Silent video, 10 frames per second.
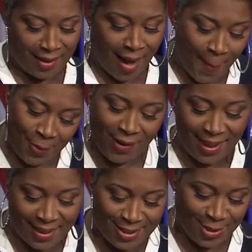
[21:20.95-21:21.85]

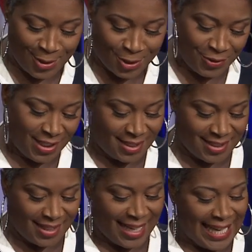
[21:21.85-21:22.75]
operating in
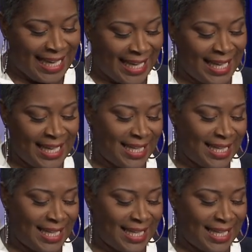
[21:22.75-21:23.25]
surgeries. He